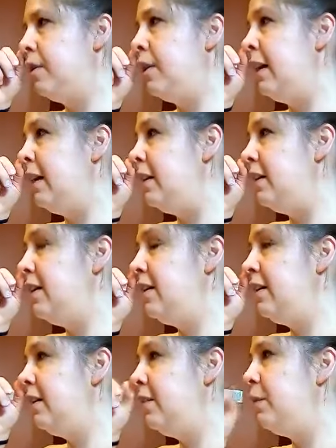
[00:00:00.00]
Good.
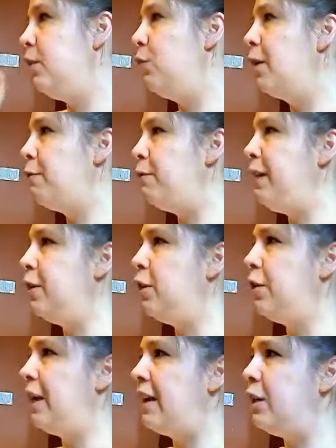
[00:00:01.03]
You want to
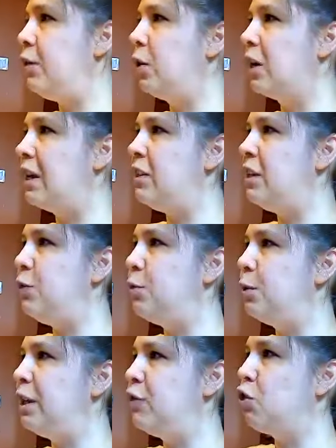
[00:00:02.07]
feel that you are
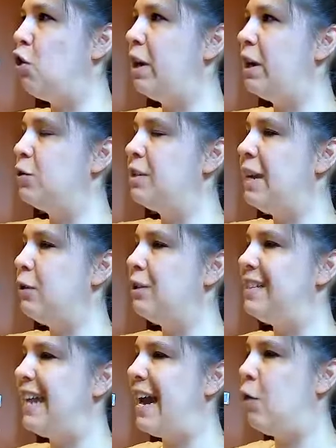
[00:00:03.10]
continually drawing your
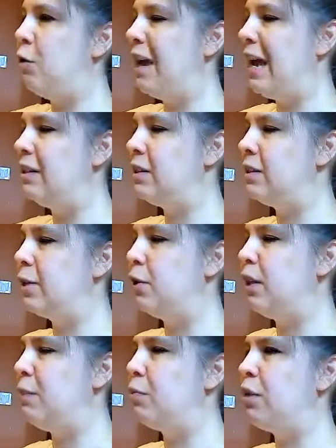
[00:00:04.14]
tail down and
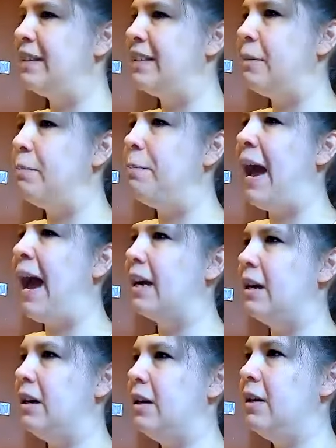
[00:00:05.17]
subtly pressing back
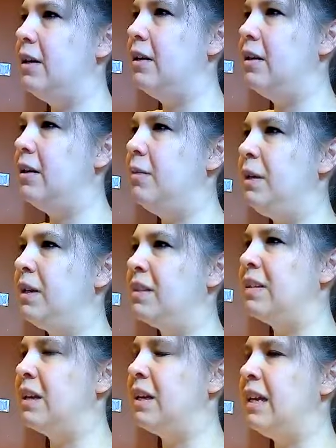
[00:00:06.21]
because
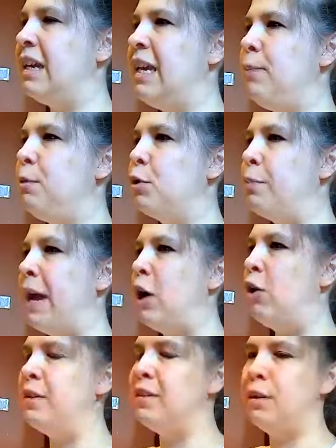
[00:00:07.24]
that's going to keep your
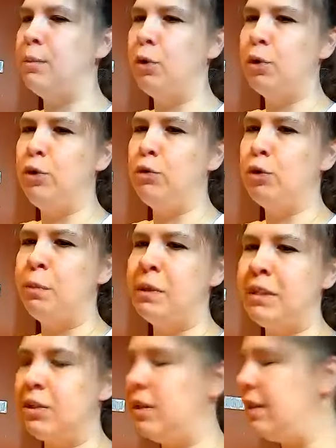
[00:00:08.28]
pelvis in a more neutral
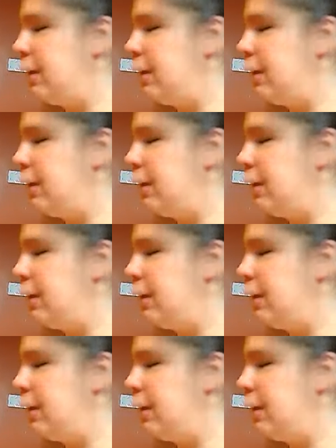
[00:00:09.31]
position.